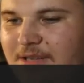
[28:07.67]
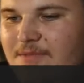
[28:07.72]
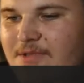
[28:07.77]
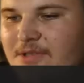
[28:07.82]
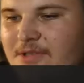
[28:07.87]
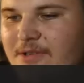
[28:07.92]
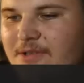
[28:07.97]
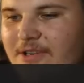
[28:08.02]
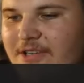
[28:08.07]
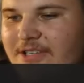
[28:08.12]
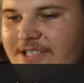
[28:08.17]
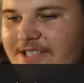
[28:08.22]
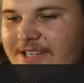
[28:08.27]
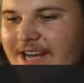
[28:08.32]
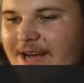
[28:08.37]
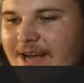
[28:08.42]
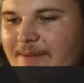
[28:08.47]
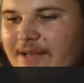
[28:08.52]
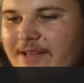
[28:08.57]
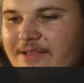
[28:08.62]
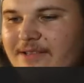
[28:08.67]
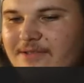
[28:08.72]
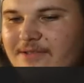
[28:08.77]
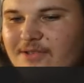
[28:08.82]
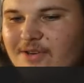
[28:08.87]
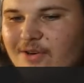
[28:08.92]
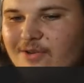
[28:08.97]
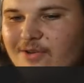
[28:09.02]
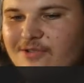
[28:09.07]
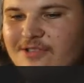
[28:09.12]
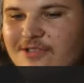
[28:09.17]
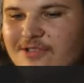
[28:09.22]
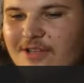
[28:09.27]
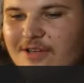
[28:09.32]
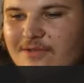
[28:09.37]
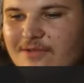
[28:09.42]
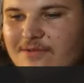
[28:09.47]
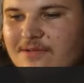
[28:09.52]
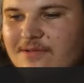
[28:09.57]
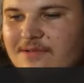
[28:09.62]
you learn a habit to go
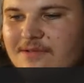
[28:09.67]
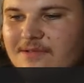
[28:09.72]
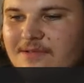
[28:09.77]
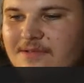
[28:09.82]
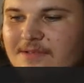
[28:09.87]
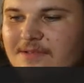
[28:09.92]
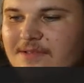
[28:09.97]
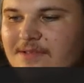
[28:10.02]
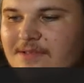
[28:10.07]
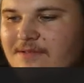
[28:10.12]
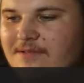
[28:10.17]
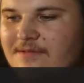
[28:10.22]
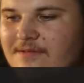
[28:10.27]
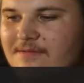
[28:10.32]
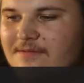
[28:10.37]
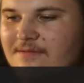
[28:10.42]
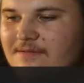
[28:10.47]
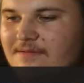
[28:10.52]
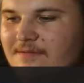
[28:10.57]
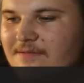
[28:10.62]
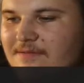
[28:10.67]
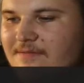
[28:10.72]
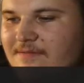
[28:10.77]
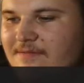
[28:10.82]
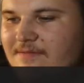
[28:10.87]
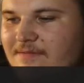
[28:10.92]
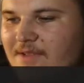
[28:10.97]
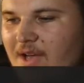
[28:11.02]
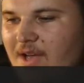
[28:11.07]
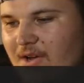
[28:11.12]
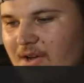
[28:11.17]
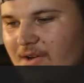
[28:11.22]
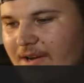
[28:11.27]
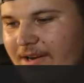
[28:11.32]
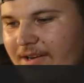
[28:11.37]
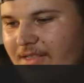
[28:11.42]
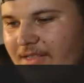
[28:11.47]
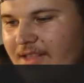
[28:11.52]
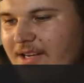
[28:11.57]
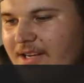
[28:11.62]
slow? No, I
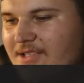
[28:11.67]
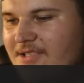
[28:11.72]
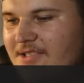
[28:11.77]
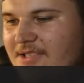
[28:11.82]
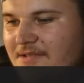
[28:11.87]
don't think so.